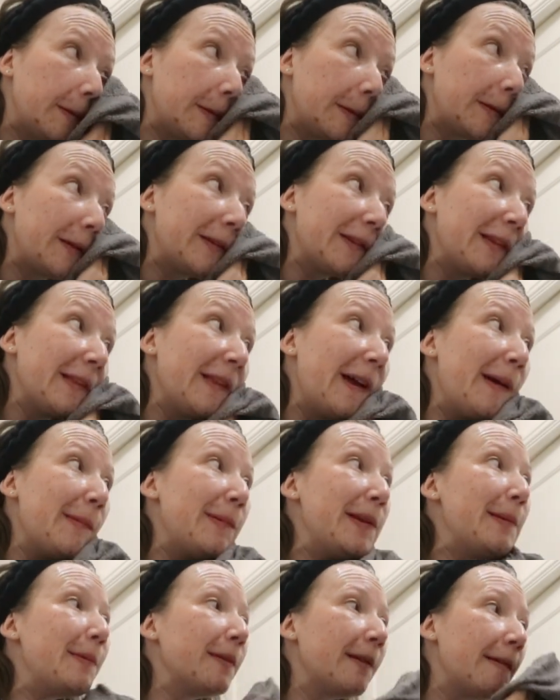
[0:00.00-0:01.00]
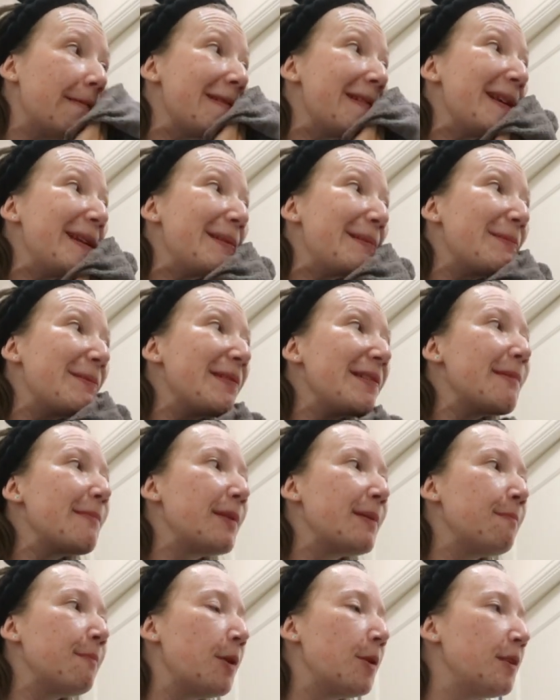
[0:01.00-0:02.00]
Because a lot of people on Facebook have
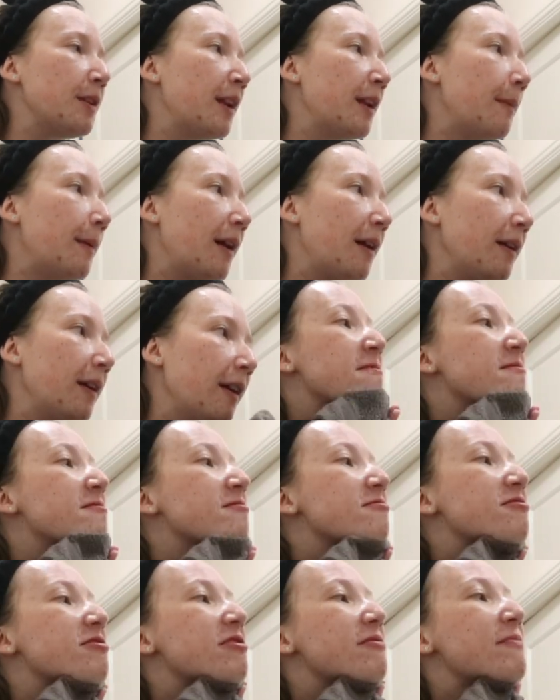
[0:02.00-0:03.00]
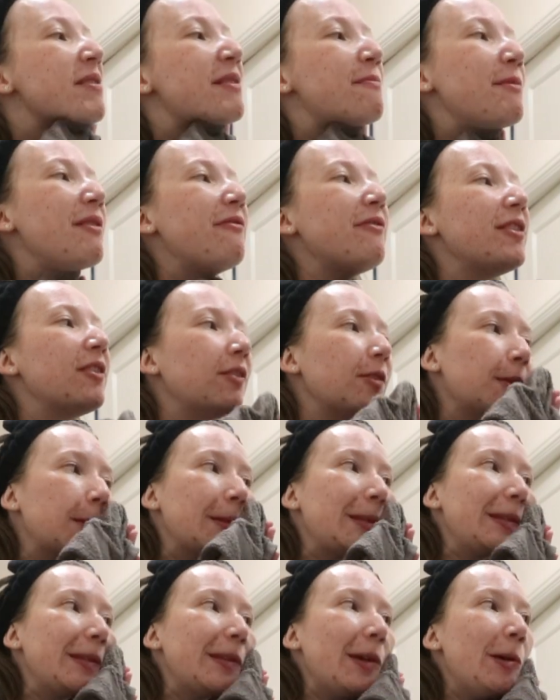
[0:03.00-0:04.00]
been moaning about it. So it made me feel
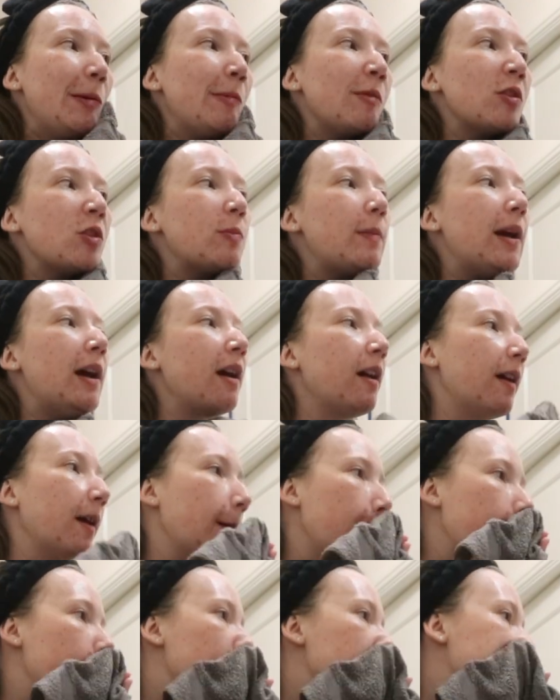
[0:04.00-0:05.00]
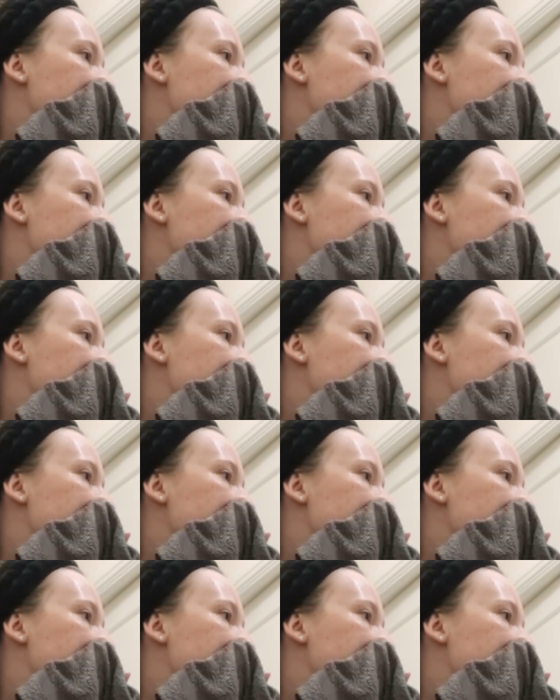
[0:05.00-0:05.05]
so much better.